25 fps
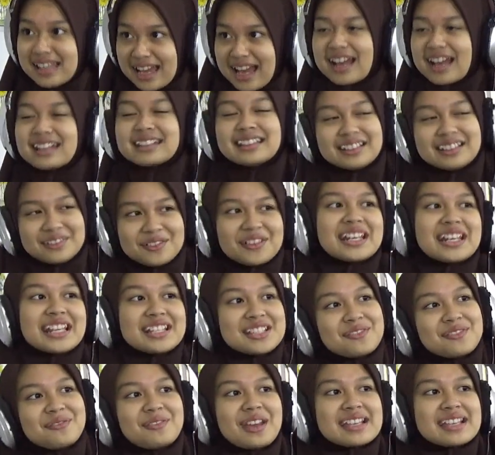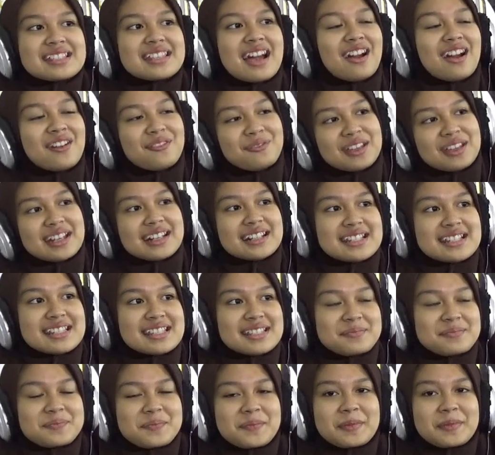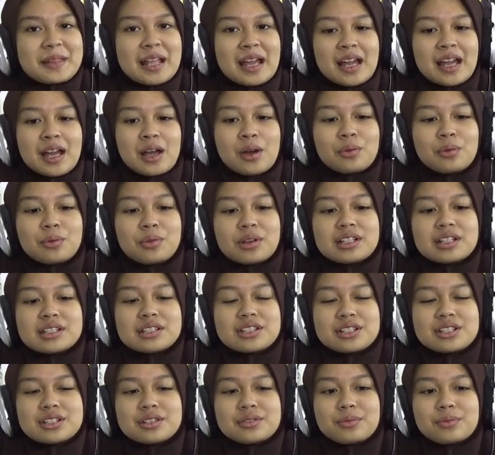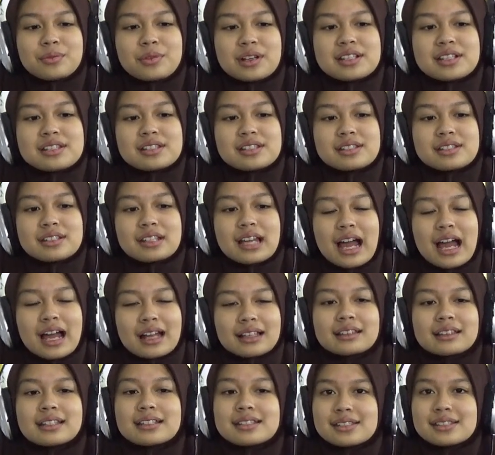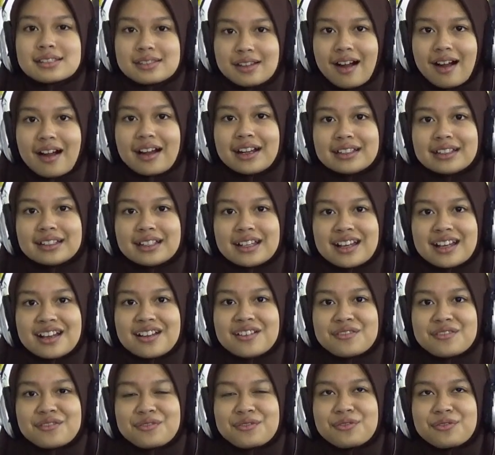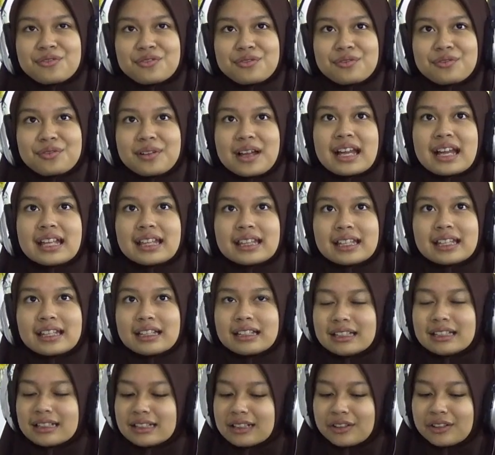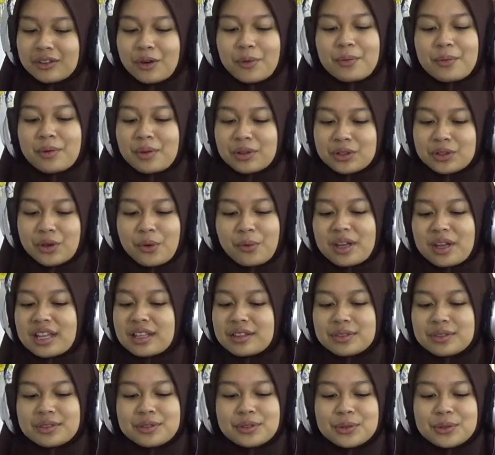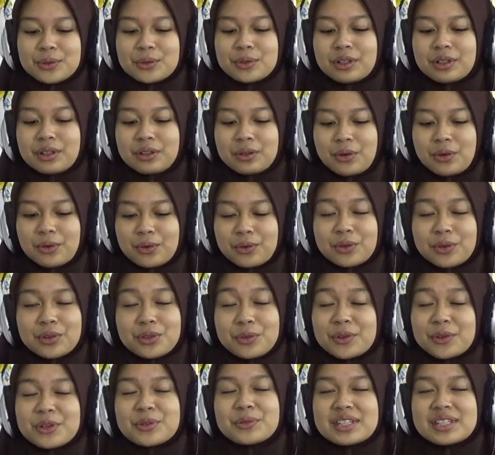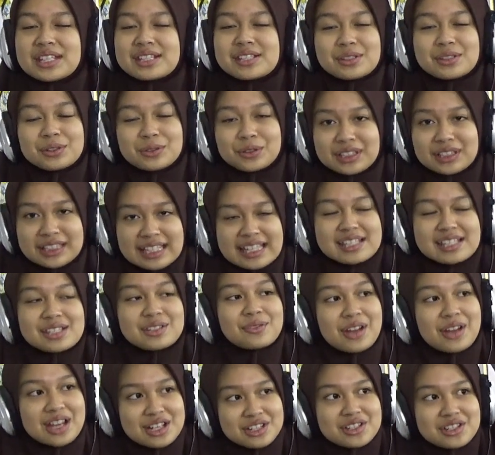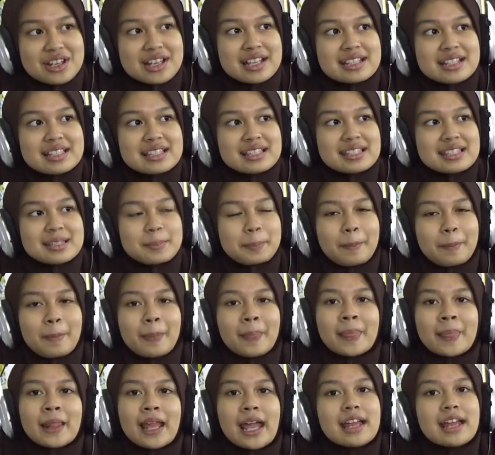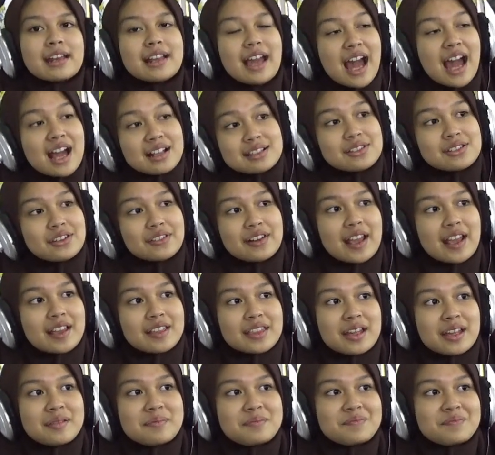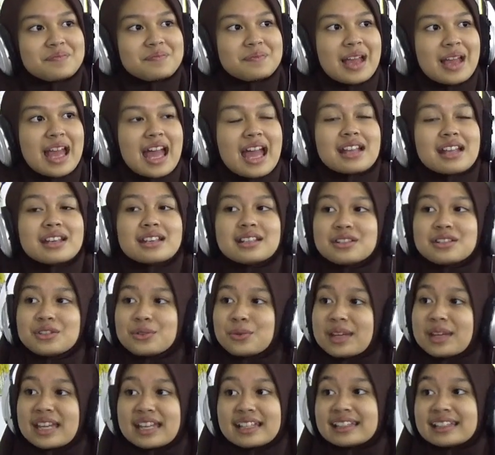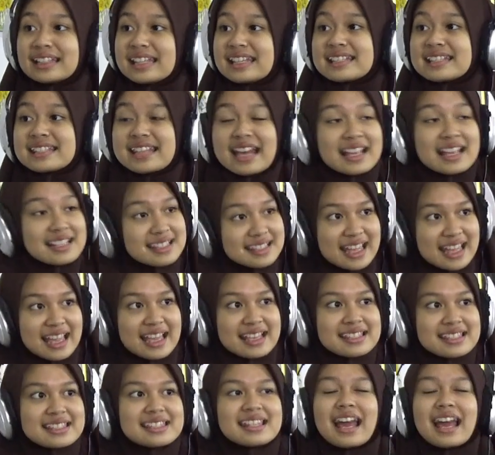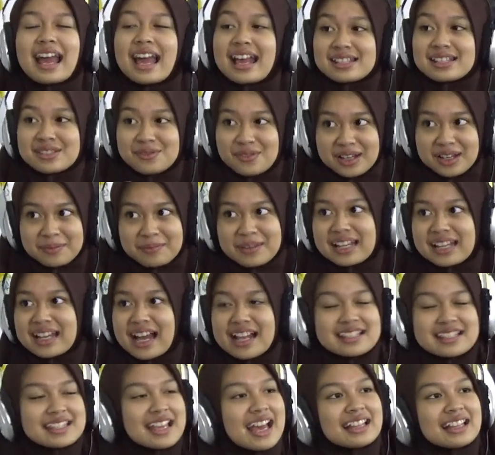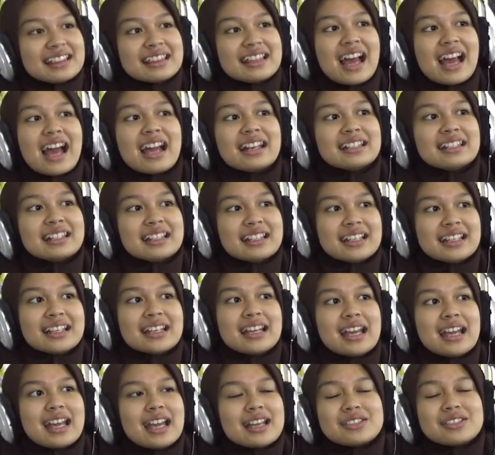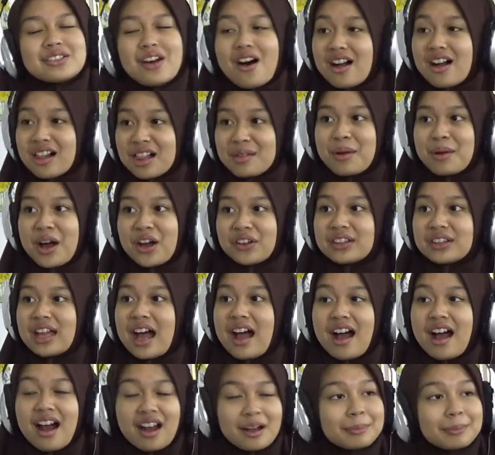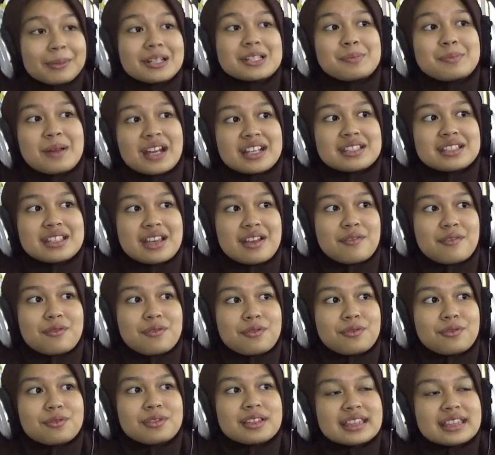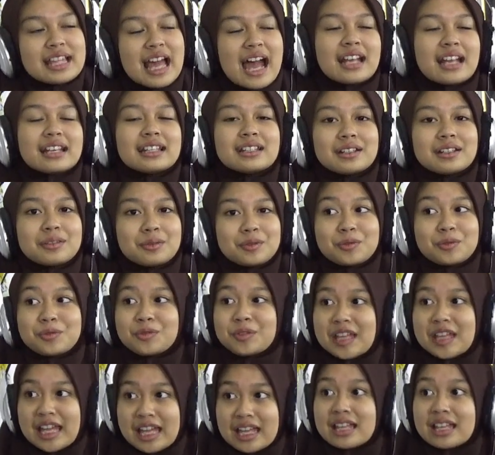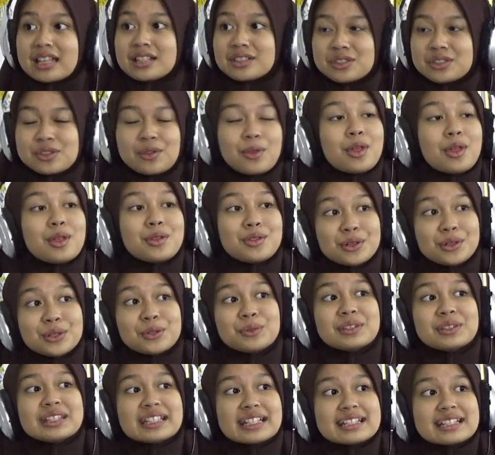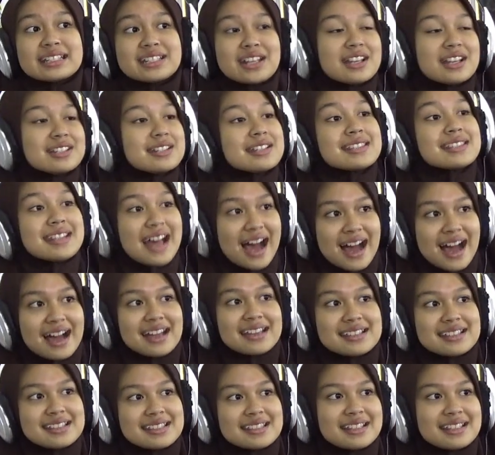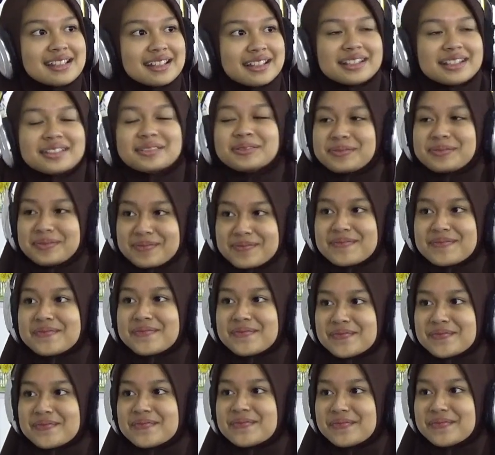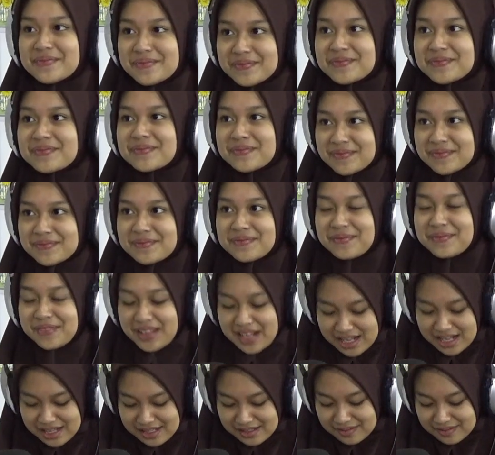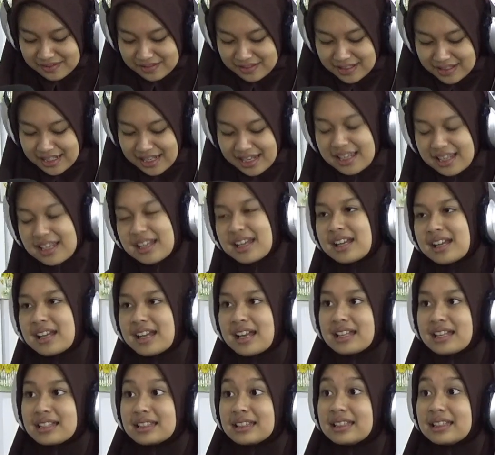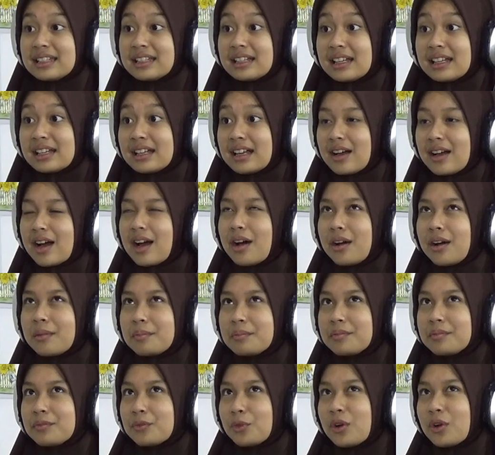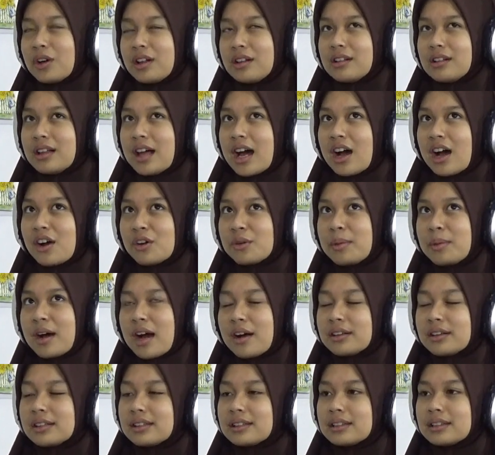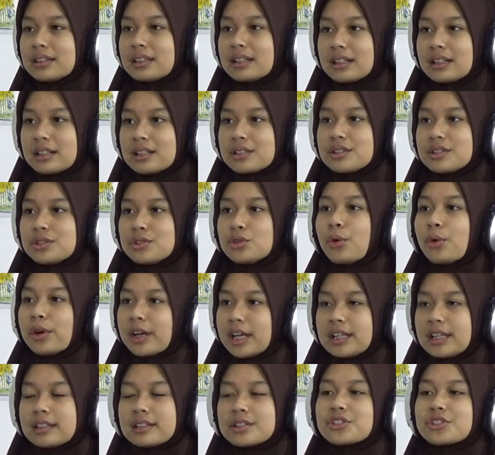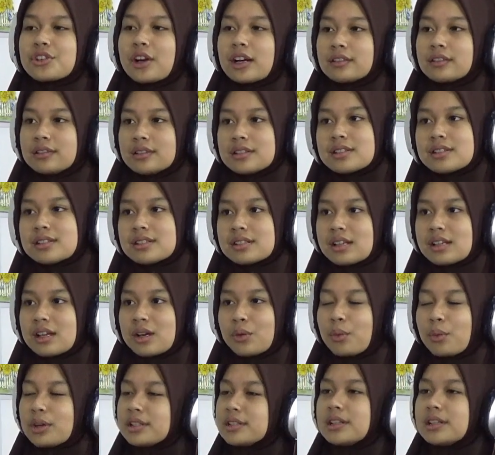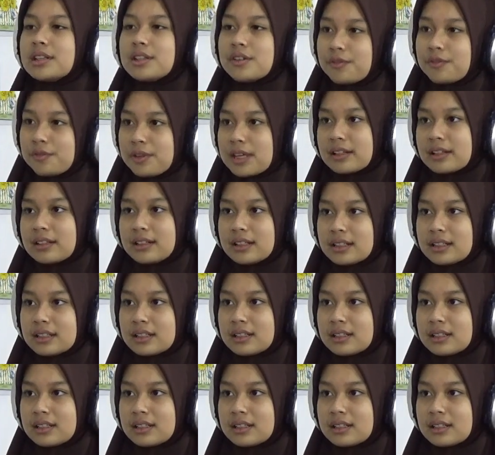Yeah, yeah, we need to face our fears. Which was the start of going through these questions and answering them and doing these essays, as what Mika said, that it's all about our perspective, that it's through the judge's eyes. Well, how about the journey, the struggles? What did you feel?